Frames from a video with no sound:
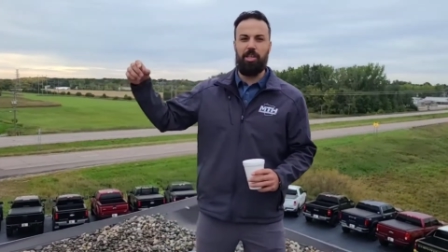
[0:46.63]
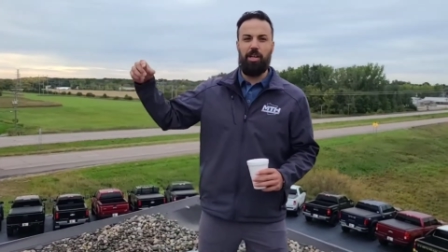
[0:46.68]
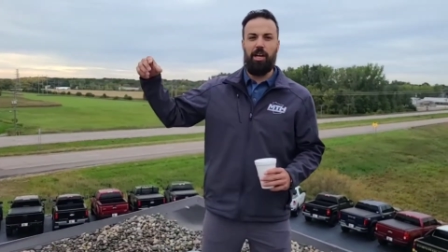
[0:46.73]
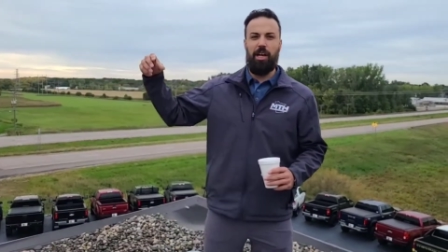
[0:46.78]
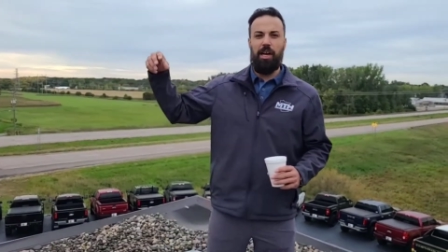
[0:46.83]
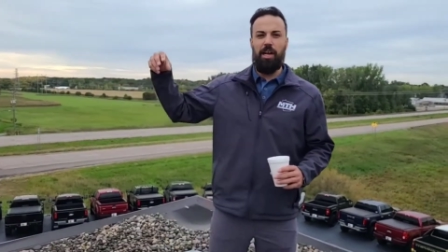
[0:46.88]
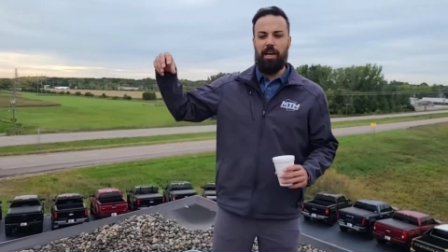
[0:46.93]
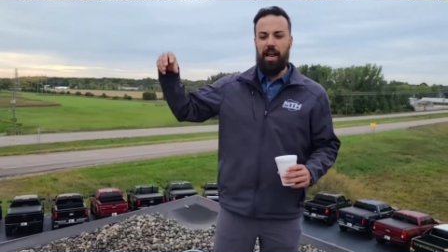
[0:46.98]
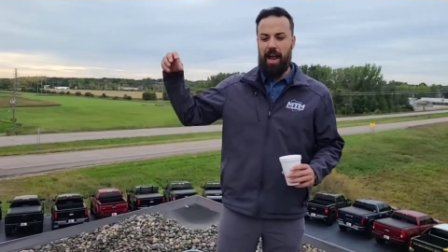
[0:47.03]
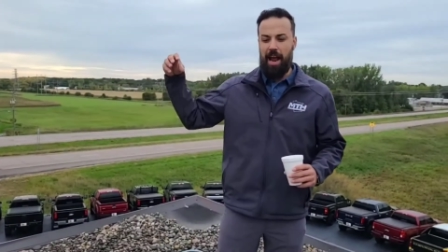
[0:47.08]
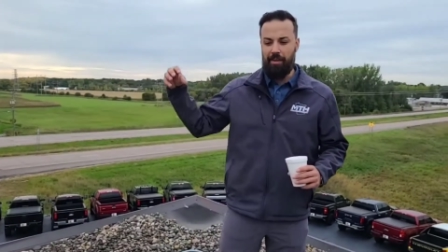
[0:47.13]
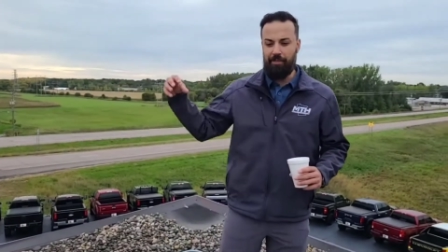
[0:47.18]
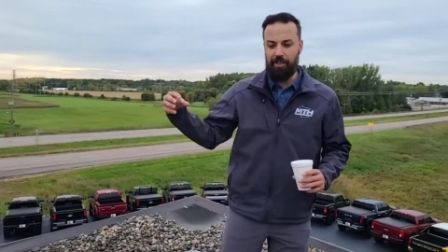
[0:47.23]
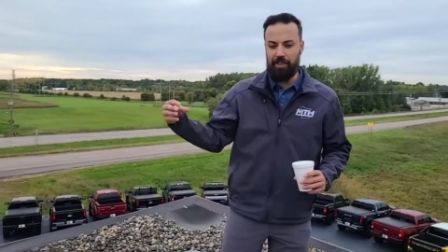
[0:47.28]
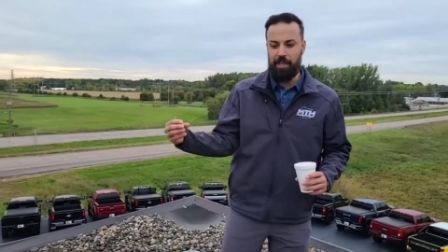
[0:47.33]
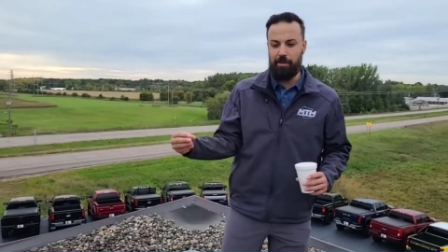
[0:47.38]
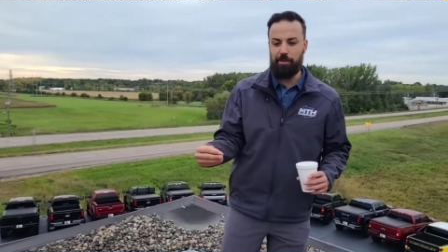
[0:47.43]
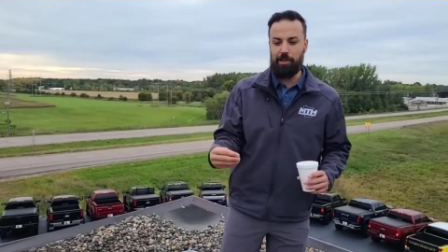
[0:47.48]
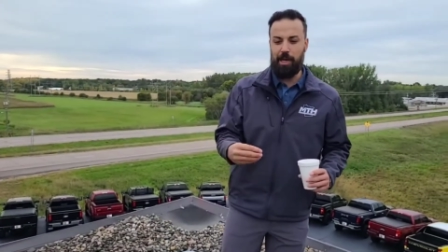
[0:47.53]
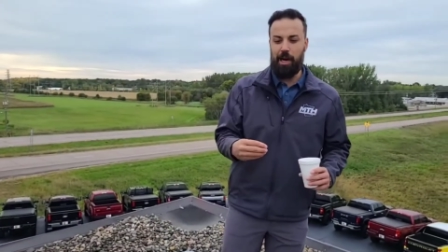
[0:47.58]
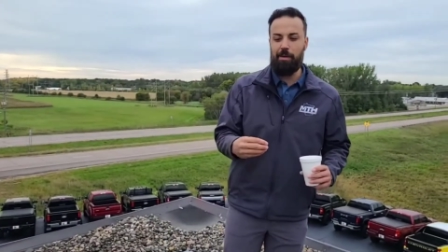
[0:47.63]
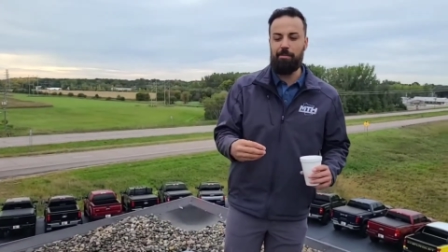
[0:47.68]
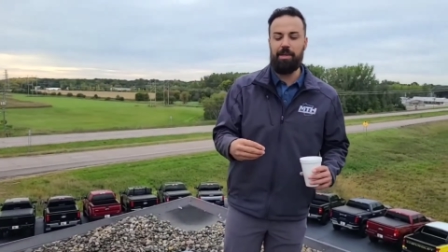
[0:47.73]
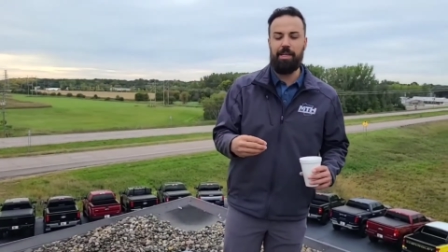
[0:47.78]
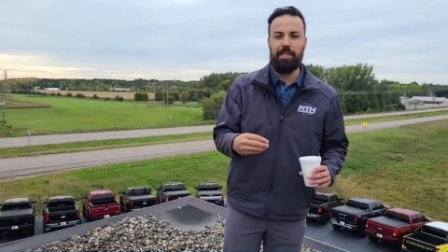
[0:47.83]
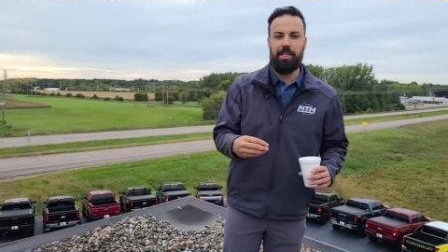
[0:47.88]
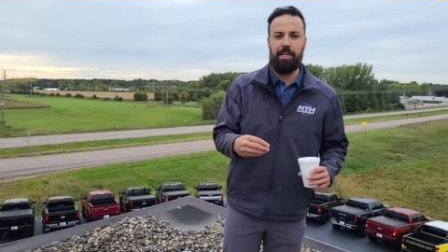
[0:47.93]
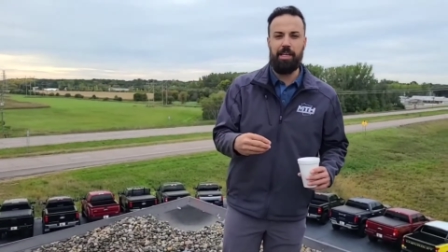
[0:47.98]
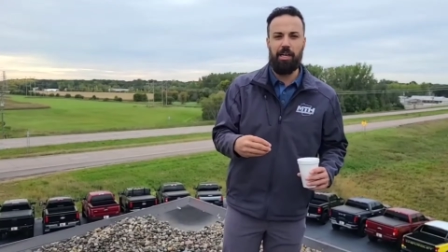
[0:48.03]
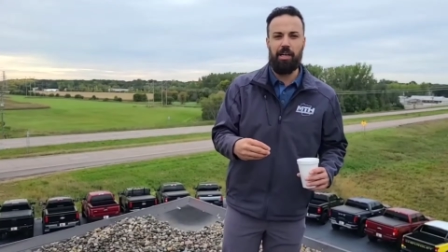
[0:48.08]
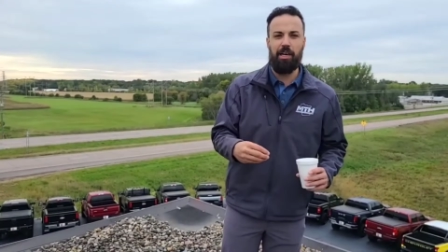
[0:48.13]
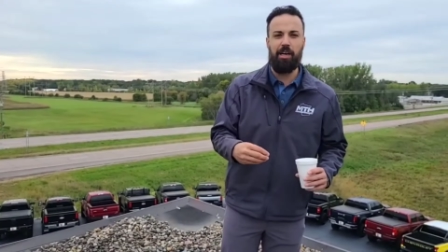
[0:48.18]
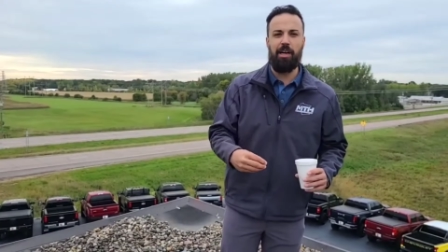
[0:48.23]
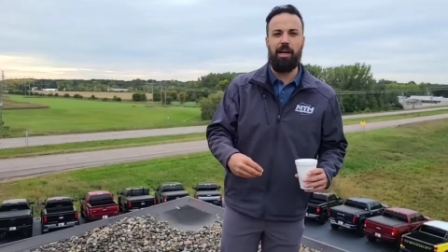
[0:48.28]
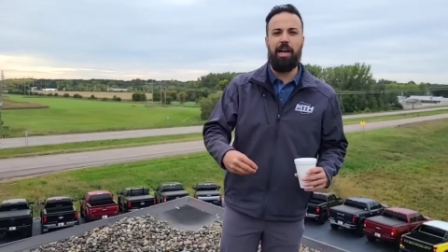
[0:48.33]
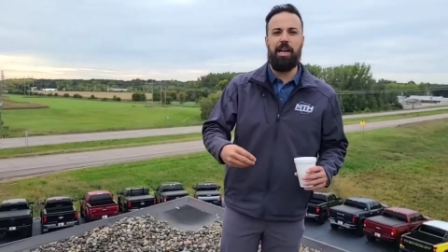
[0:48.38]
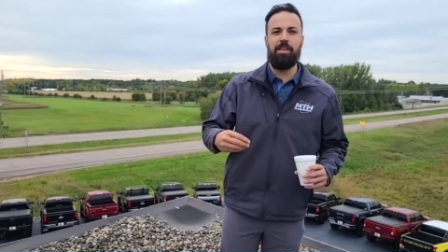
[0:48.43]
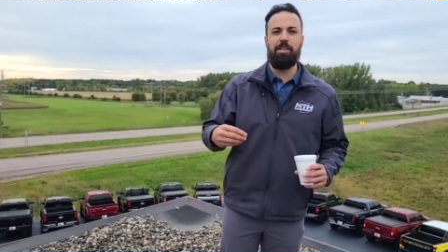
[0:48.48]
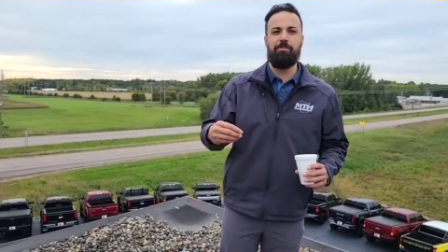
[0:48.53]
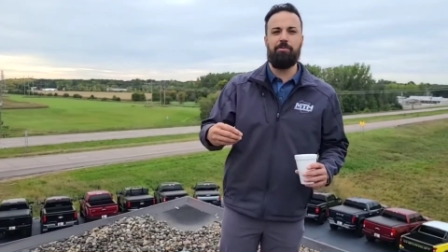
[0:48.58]
and having them come in here
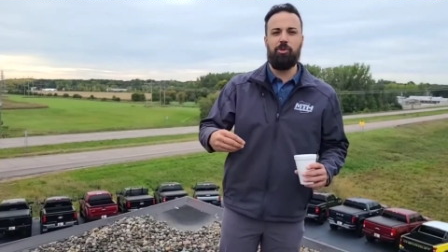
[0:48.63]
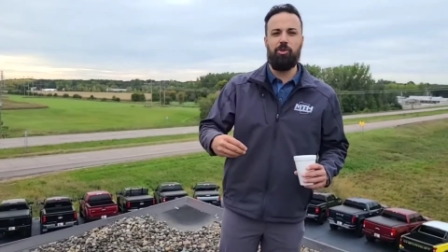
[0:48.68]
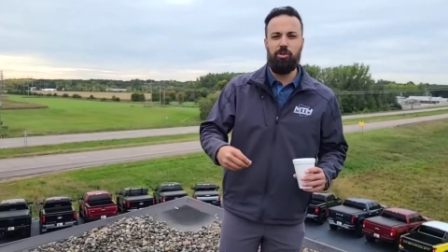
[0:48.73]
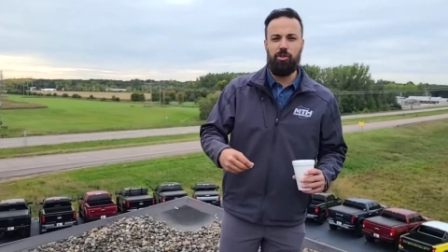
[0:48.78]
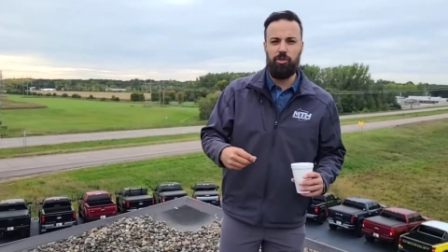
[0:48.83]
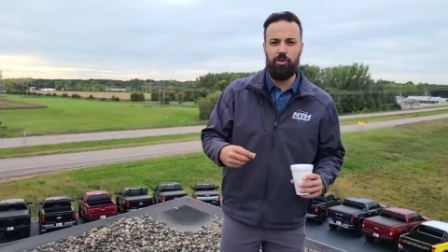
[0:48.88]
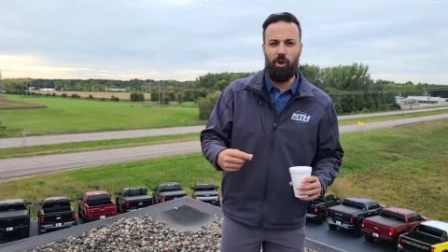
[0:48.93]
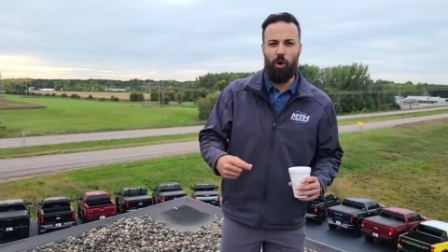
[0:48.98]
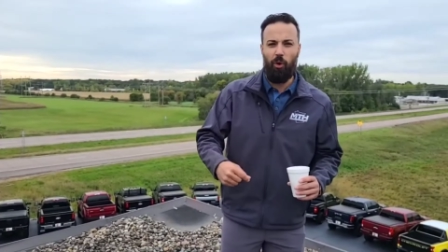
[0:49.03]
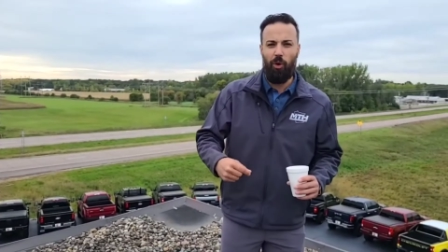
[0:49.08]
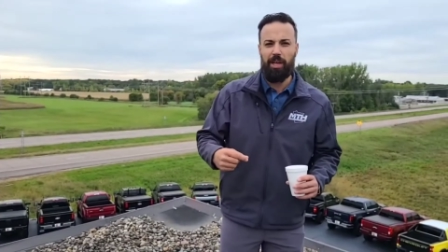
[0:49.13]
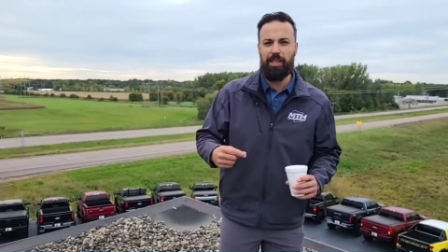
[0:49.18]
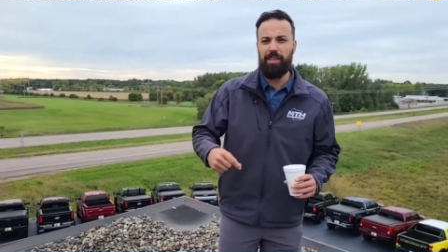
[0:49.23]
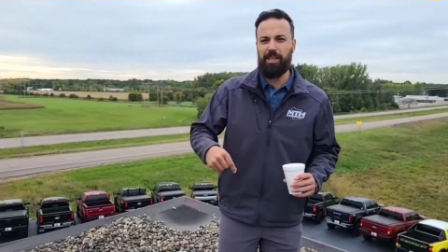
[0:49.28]
and knowing